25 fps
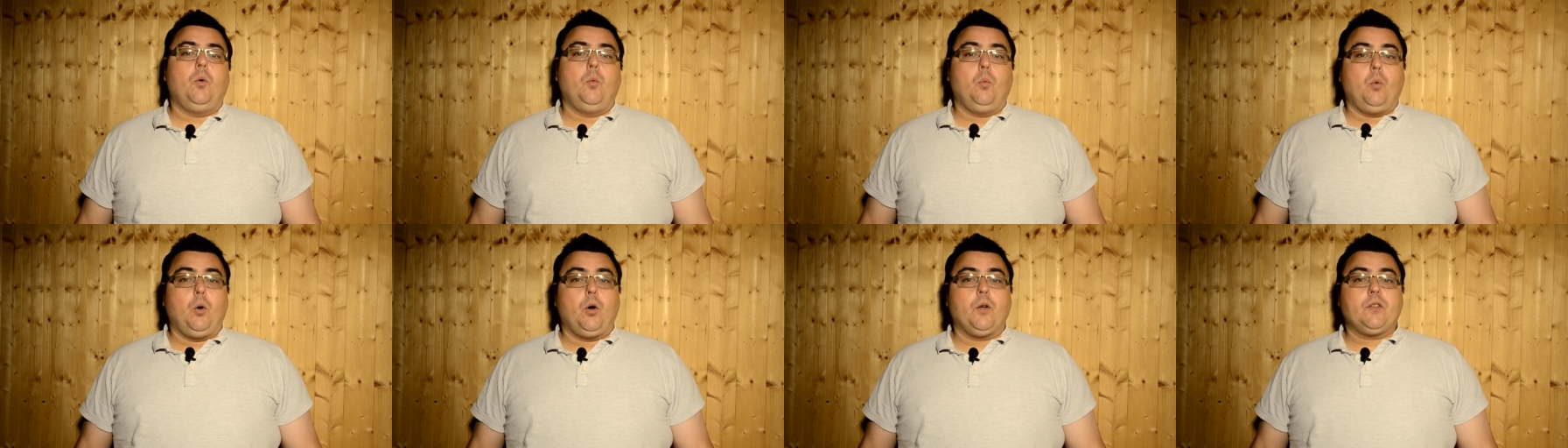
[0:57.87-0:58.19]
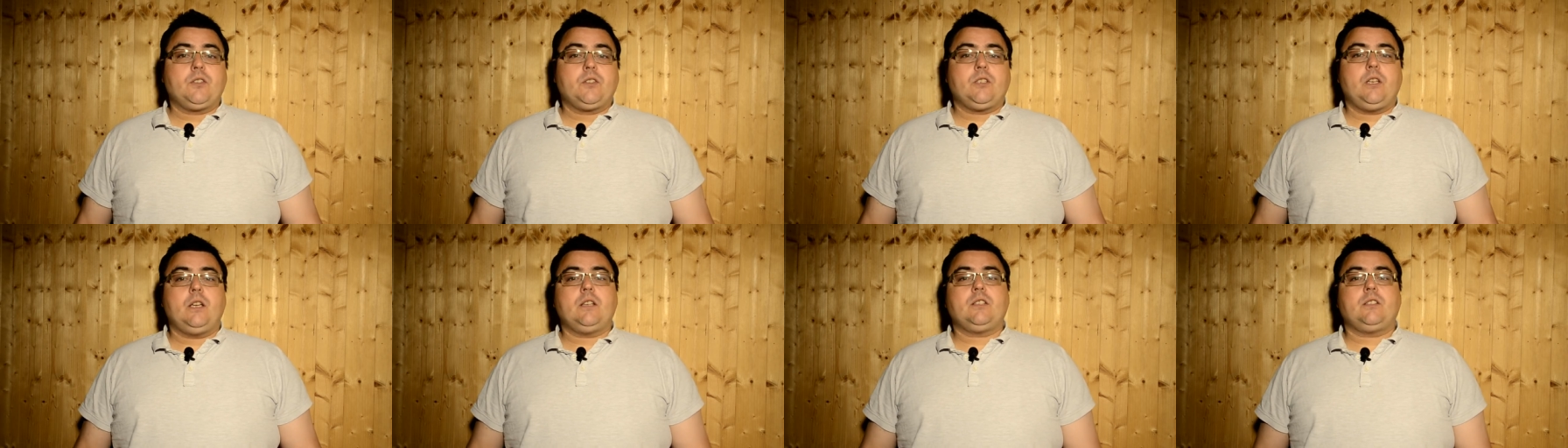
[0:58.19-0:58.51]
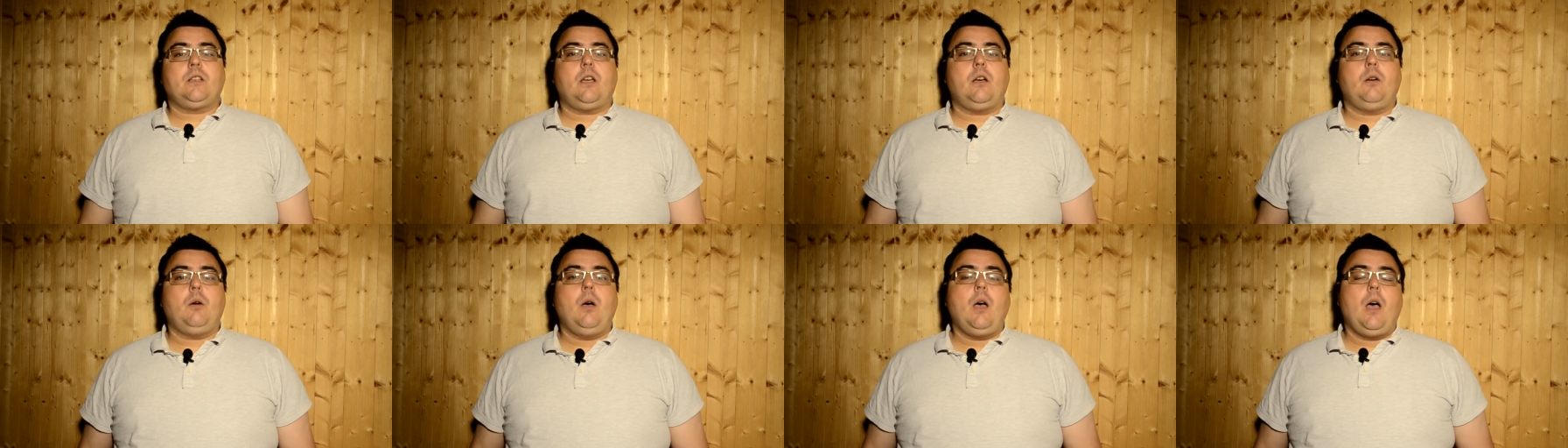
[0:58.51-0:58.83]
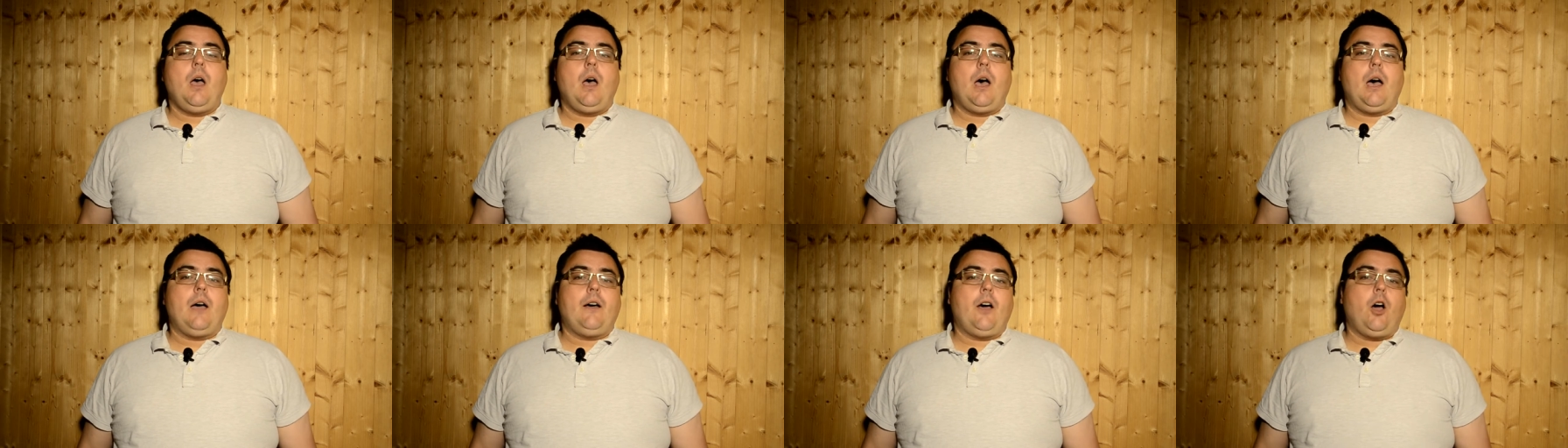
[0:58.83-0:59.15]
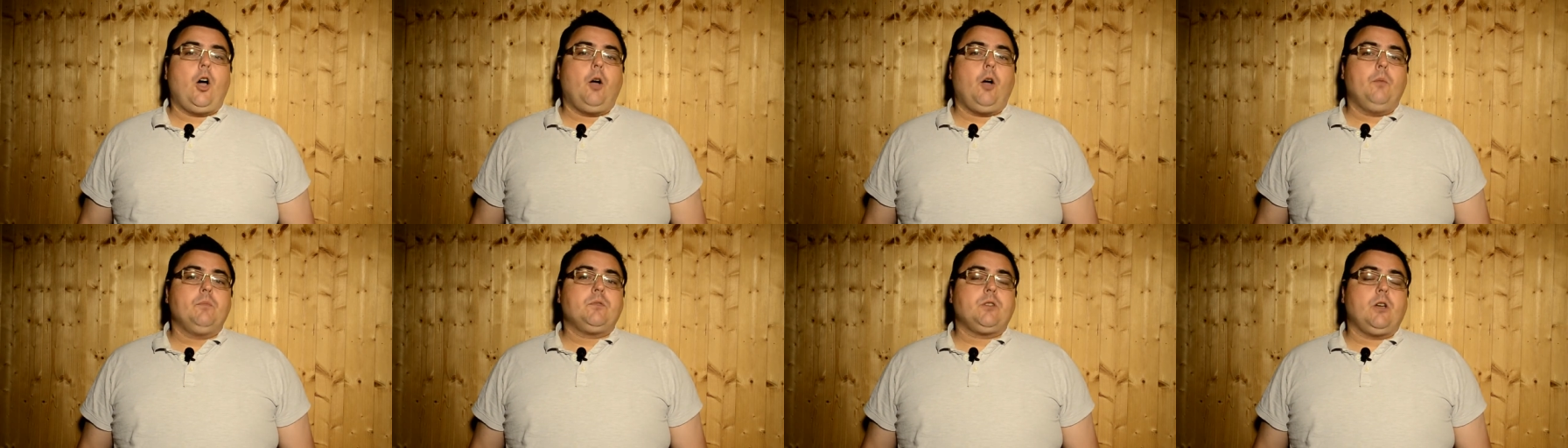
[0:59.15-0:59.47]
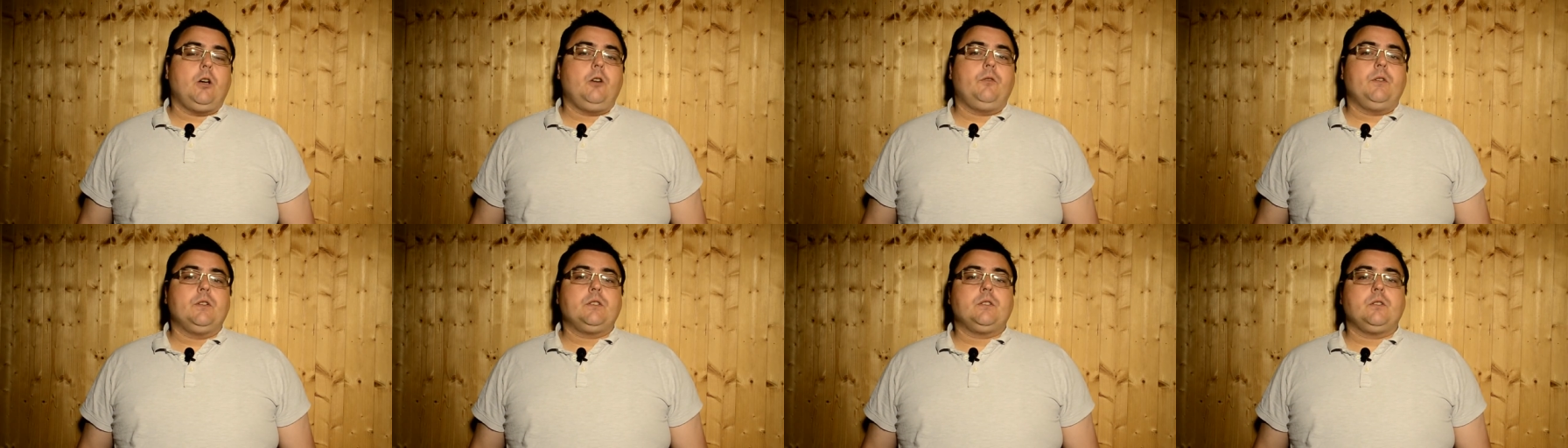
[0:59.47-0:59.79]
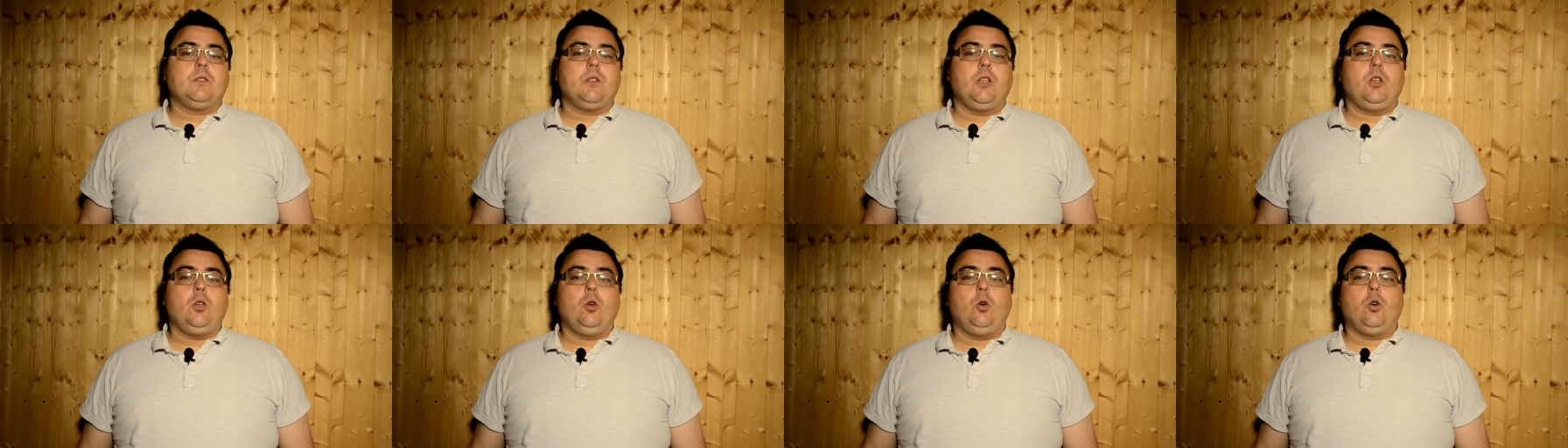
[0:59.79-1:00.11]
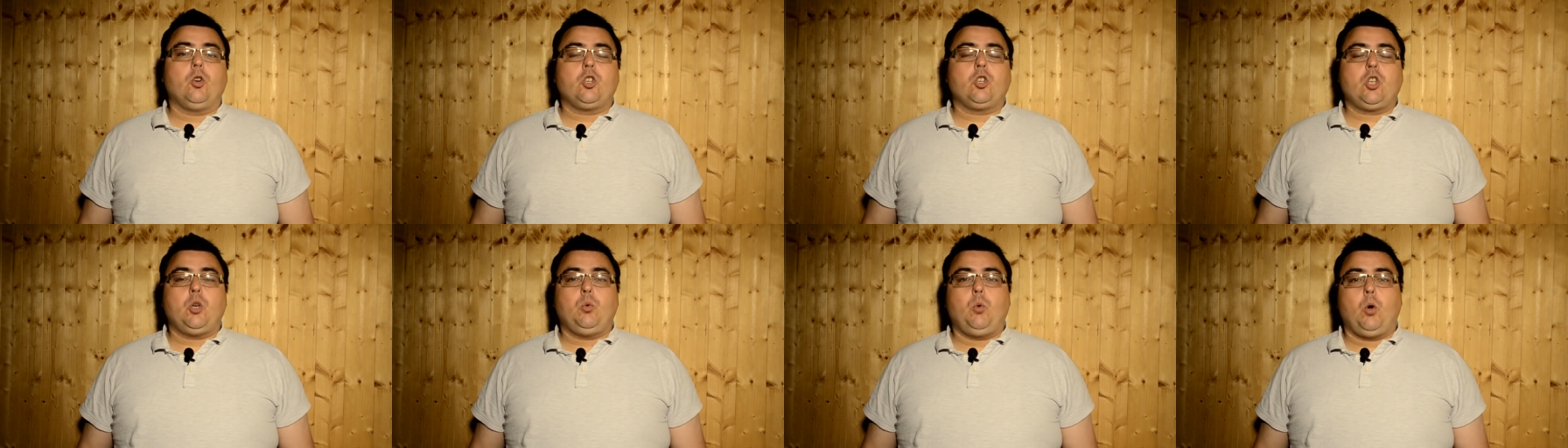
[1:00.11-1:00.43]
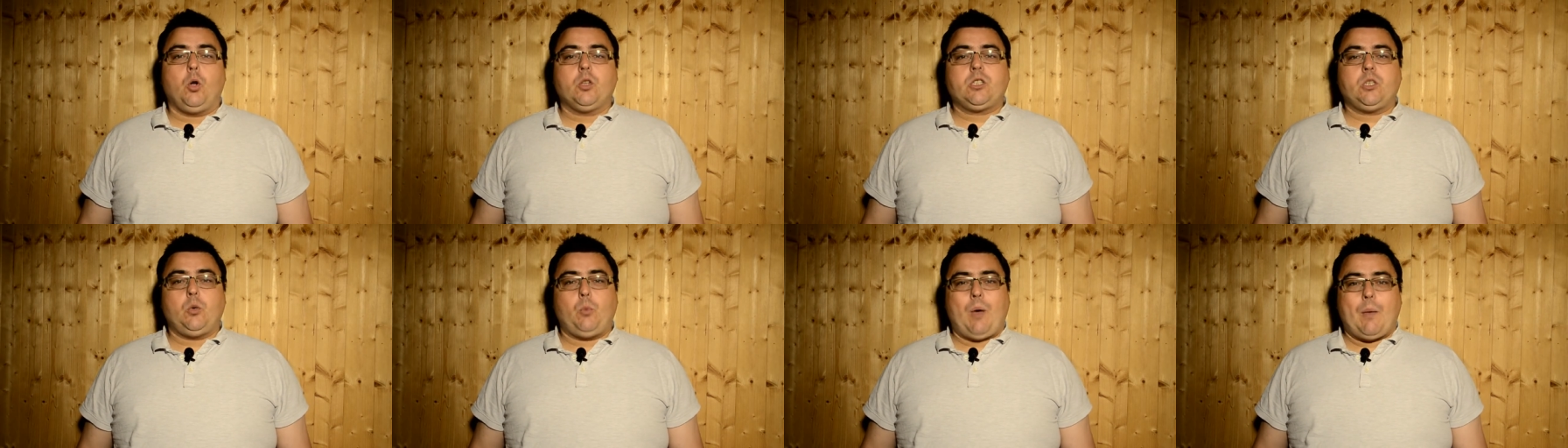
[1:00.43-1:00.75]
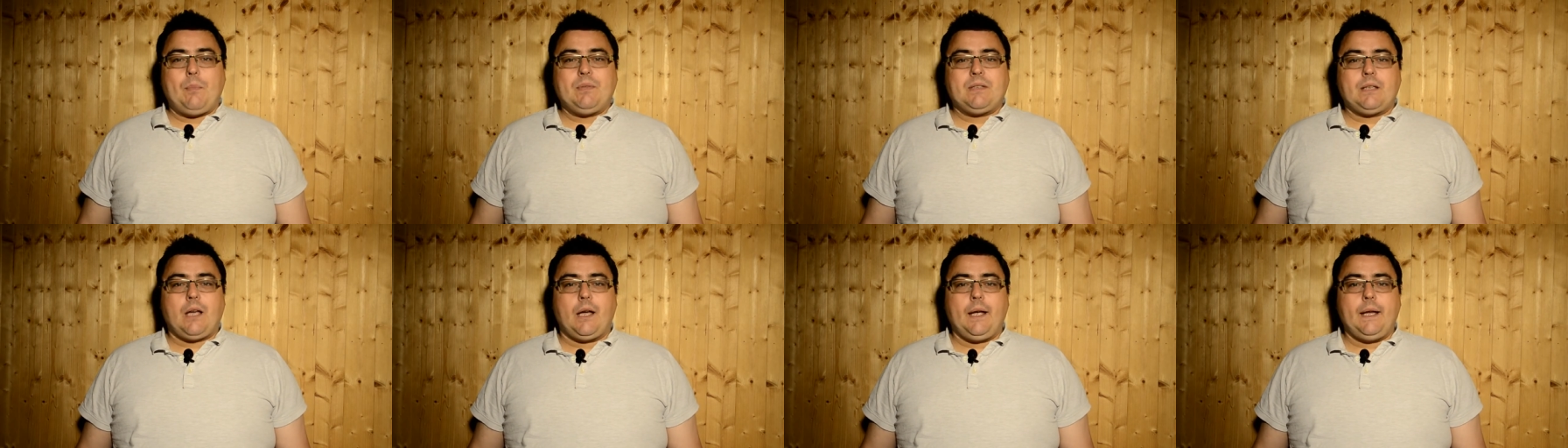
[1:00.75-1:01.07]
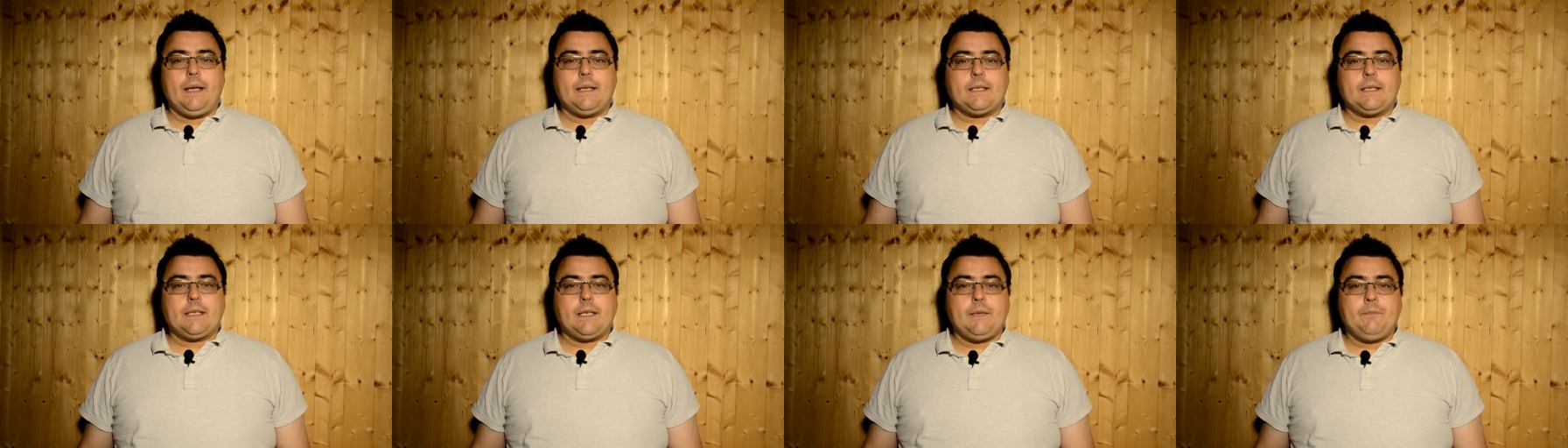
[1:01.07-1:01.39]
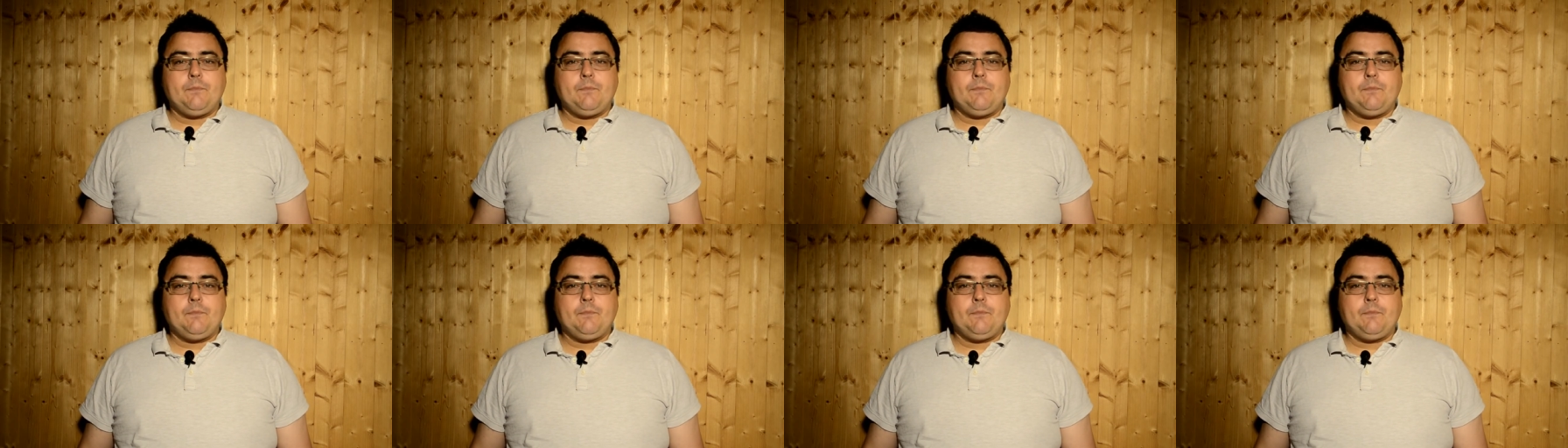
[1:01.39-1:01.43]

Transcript: water, so I hopped over to the Yorkshire Water website.